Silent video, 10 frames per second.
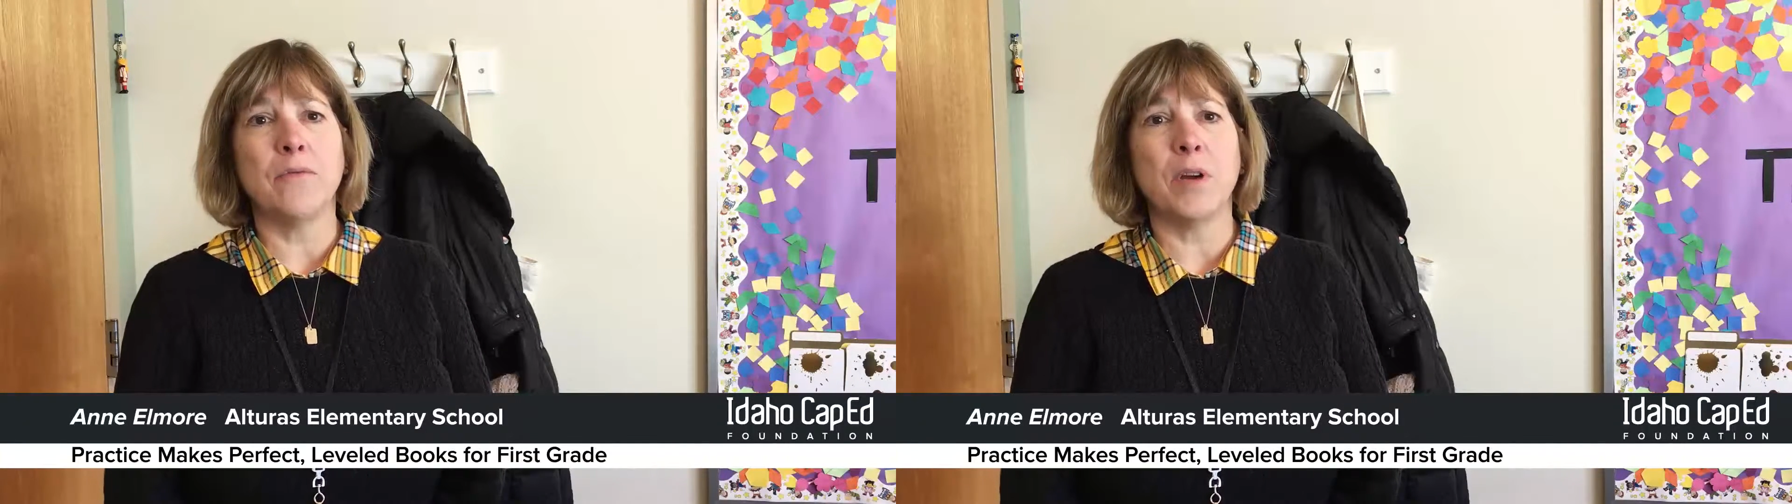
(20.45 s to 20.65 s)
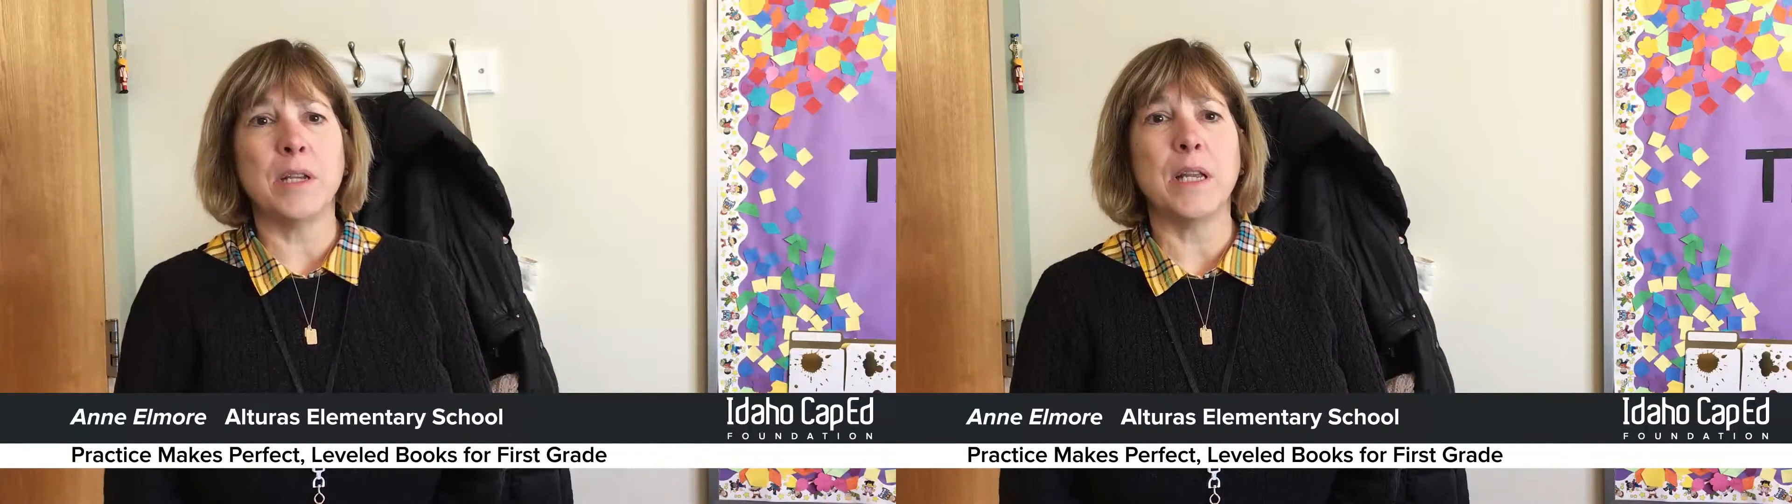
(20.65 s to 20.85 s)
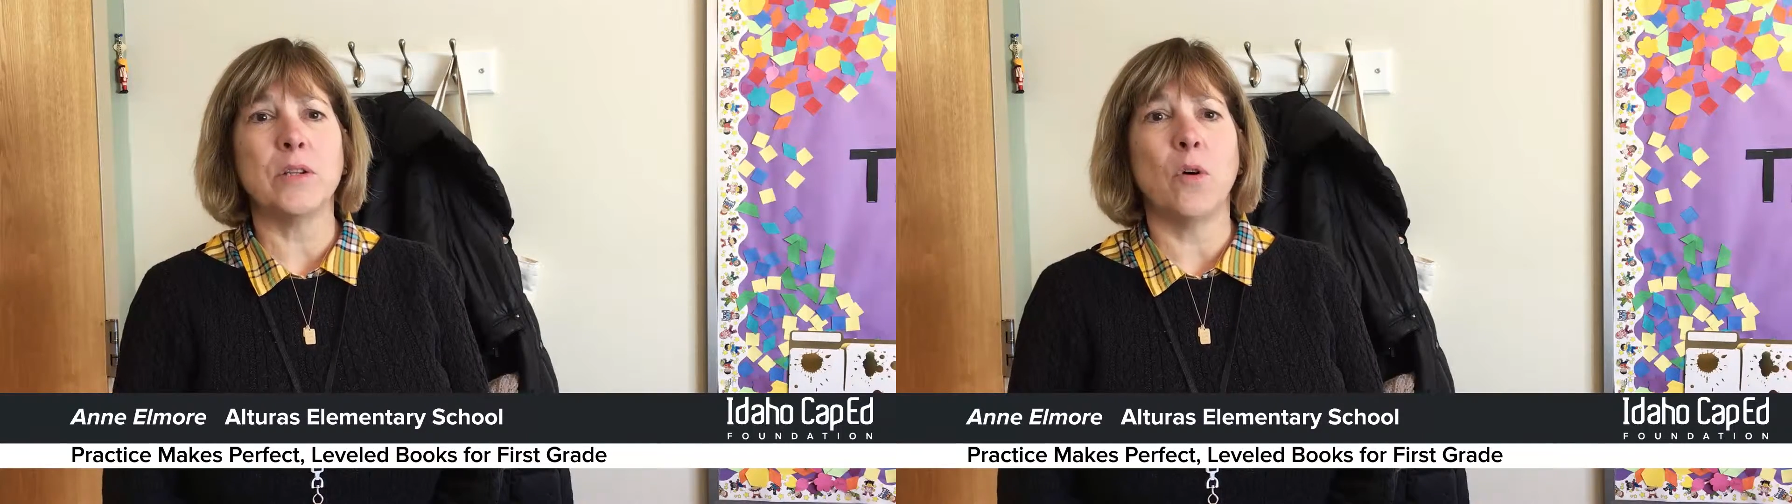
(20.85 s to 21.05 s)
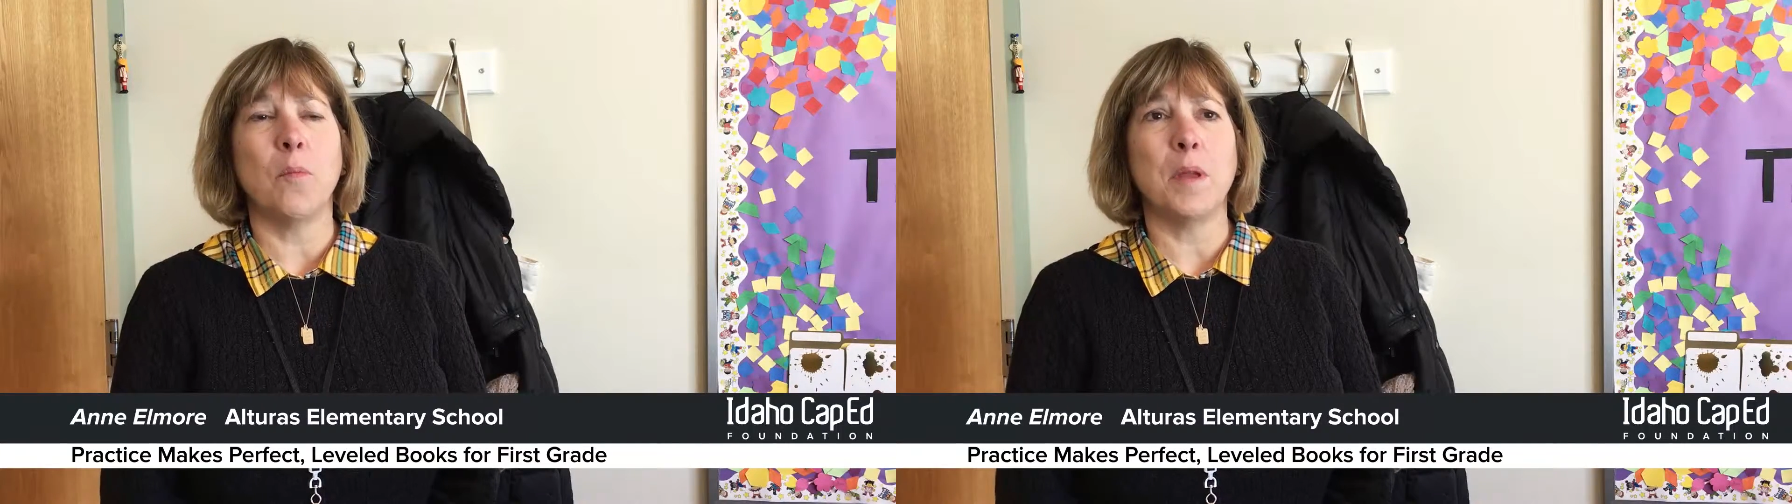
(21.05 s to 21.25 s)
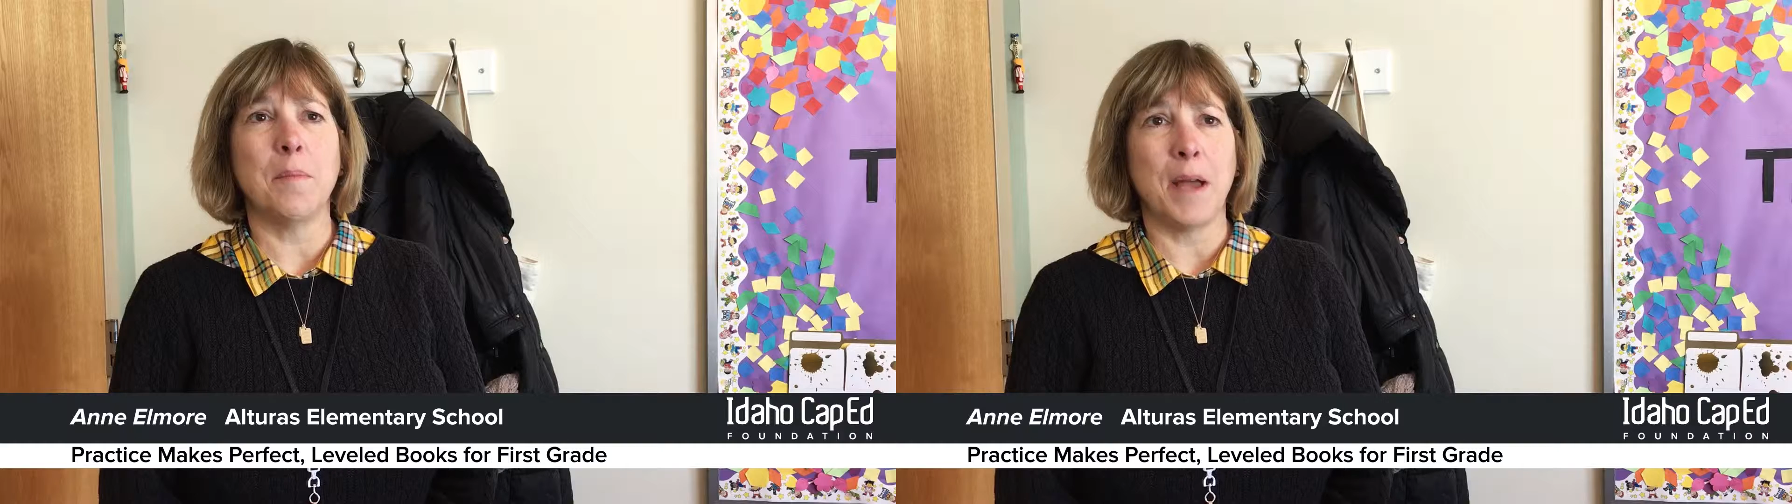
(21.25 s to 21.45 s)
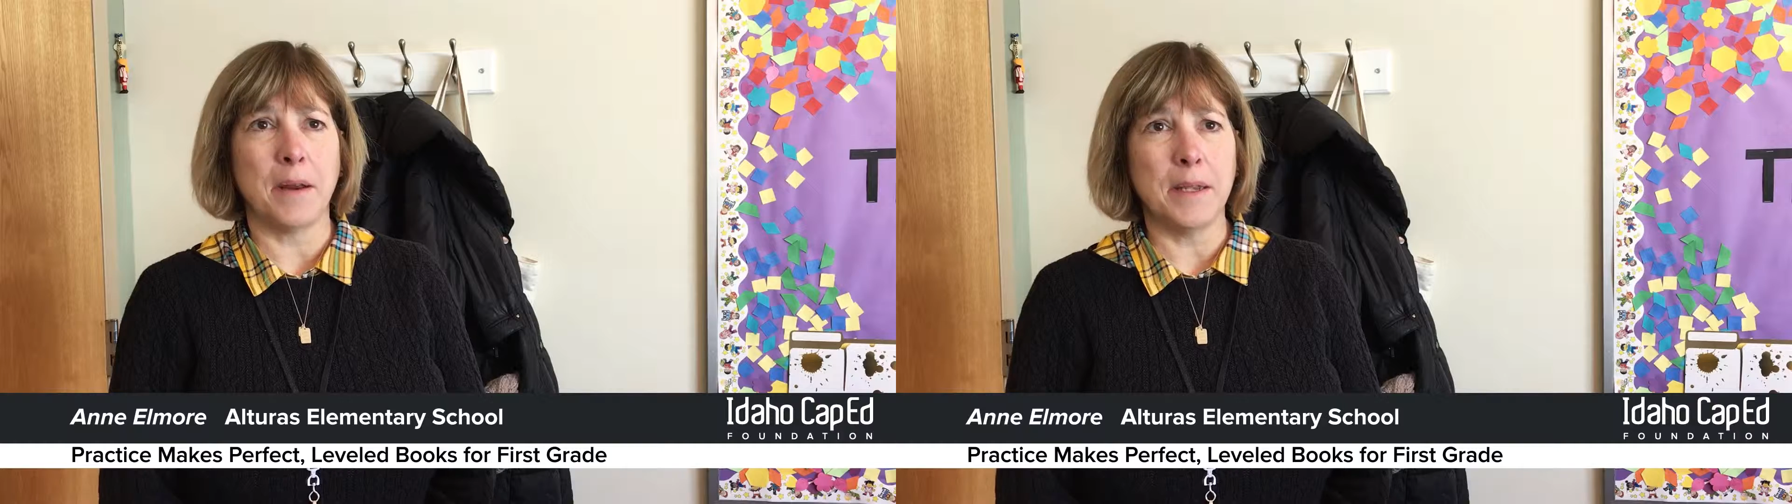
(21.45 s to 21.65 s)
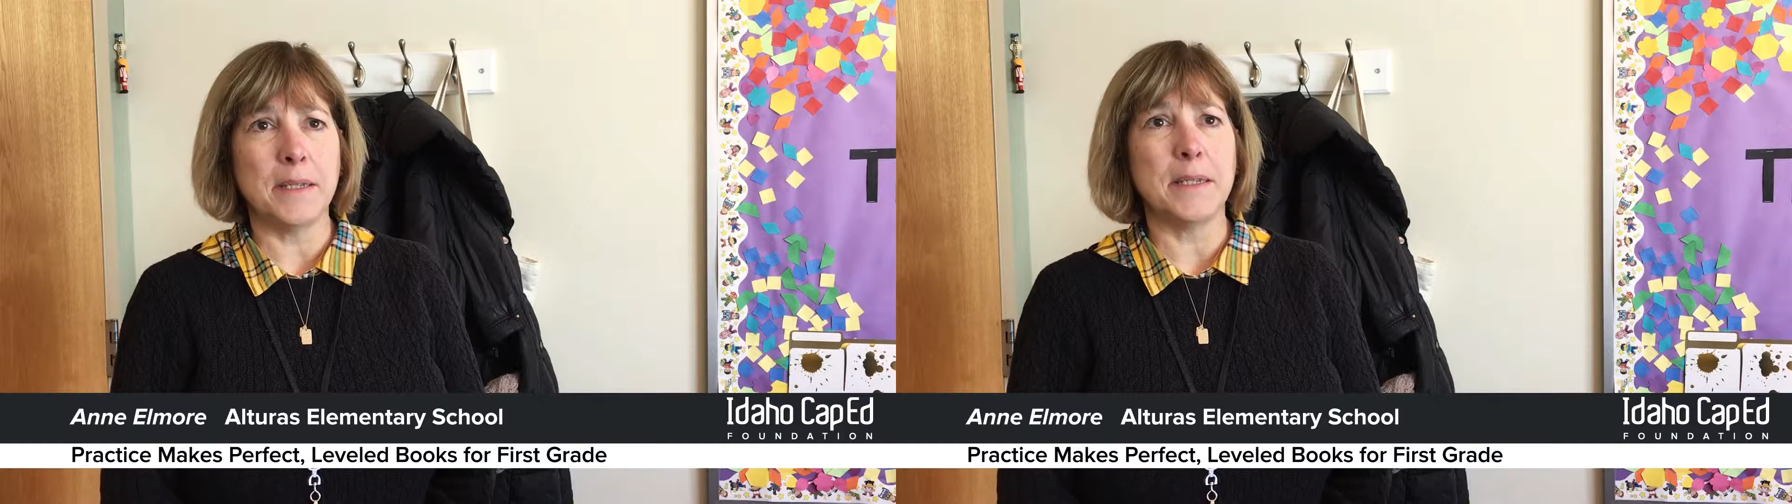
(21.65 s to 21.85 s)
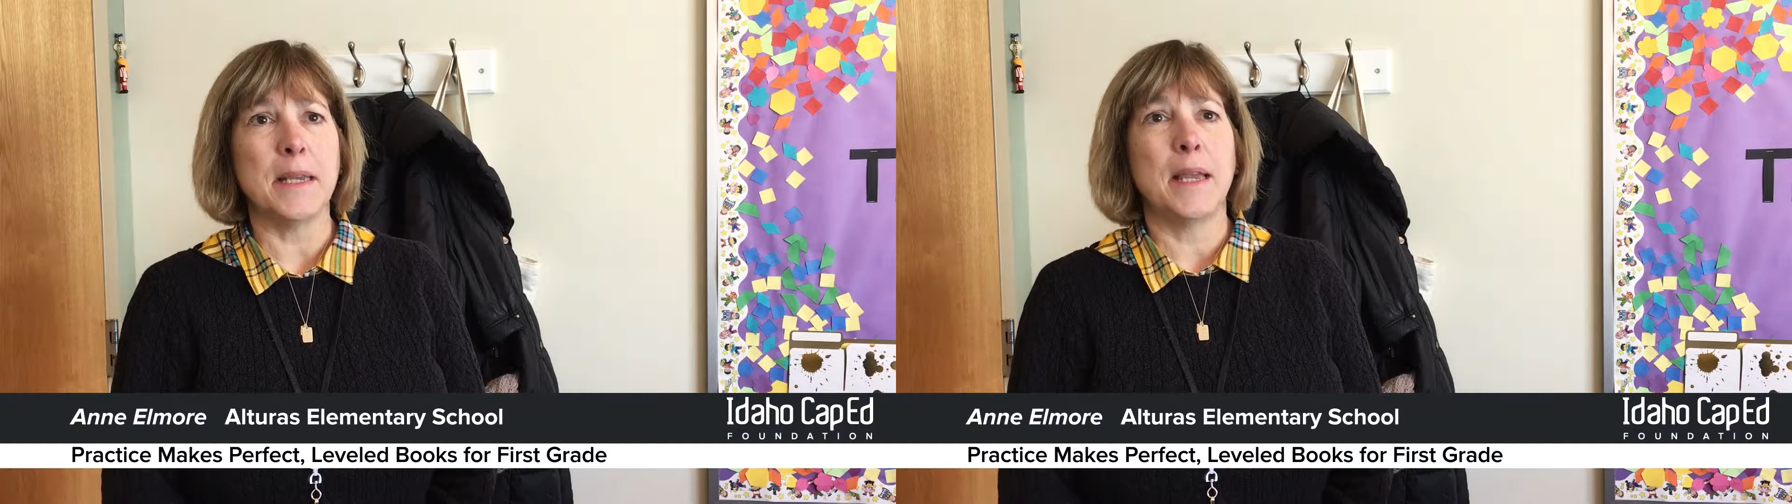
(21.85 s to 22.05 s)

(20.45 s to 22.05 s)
friend had told me about it,